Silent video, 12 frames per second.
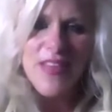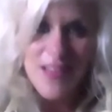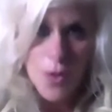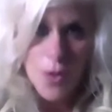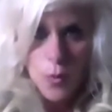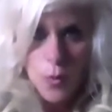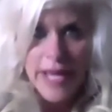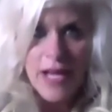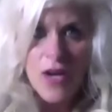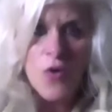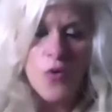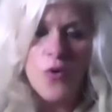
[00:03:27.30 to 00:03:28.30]

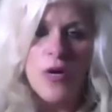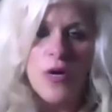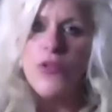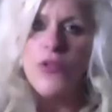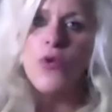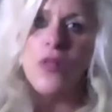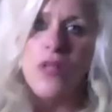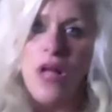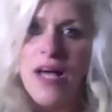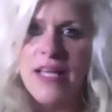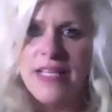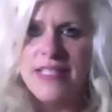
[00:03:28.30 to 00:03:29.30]
aware or have
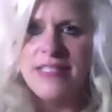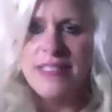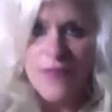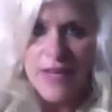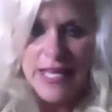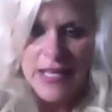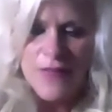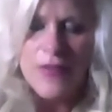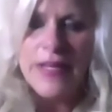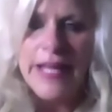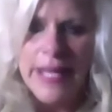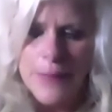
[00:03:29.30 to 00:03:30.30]
utilized the violet
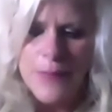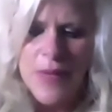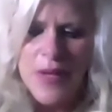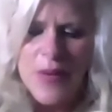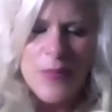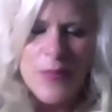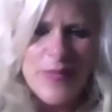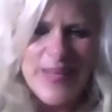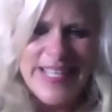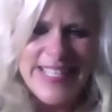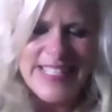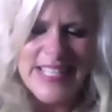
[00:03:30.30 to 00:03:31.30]
flame,
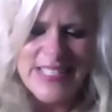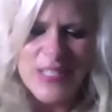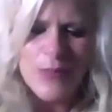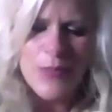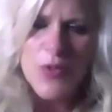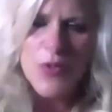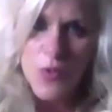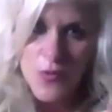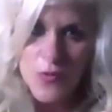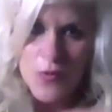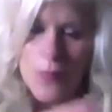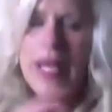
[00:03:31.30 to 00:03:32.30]
but it's a
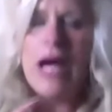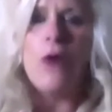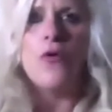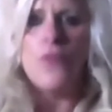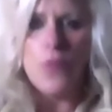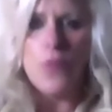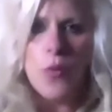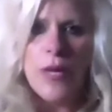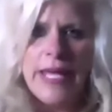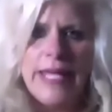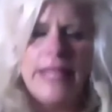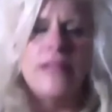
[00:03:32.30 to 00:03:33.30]
beautiful, powerful
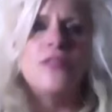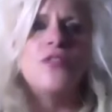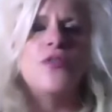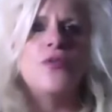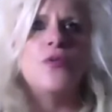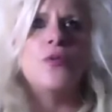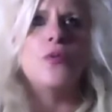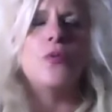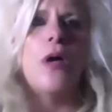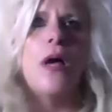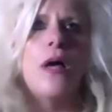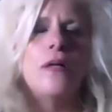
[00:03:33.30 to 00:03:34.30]
way
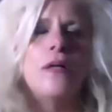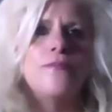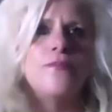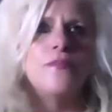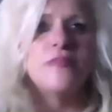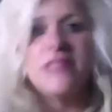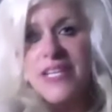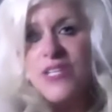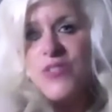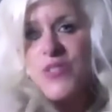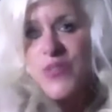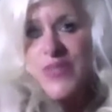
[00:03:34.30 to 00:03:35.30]
to that I
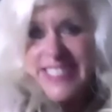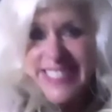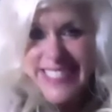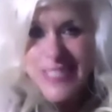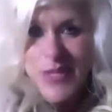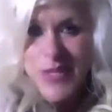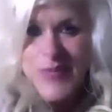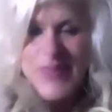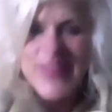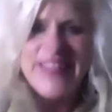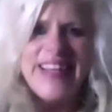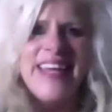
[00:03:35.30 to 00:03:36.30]
use to assist
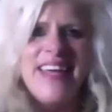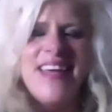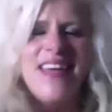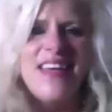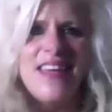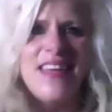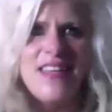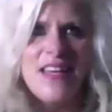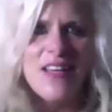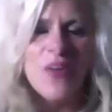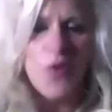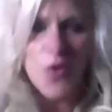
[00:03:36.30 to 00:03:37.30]
people
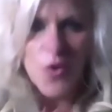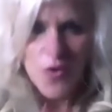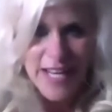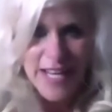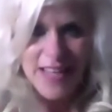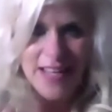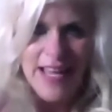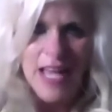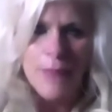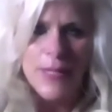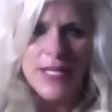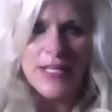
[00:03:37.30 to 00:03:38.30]
in co-creating that
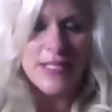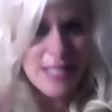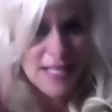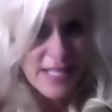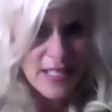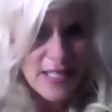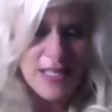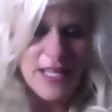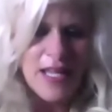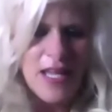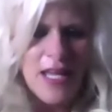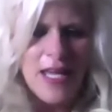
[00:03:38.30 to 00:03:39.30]
happiness, that
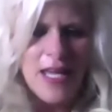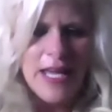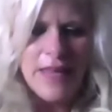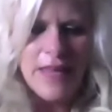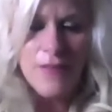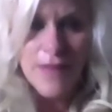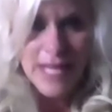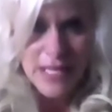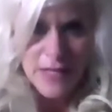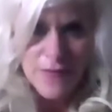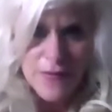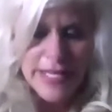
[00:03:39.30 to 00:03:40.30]
healing. And the
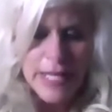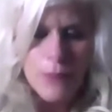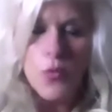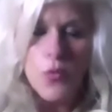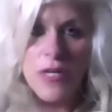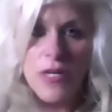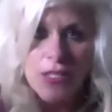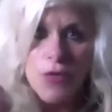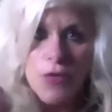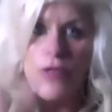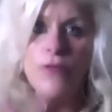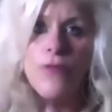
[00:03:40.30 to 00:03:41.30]
violet flame works in
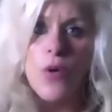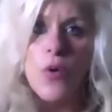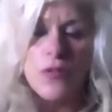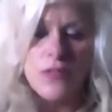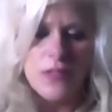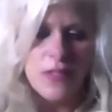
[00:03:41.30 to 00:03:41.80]
threefold.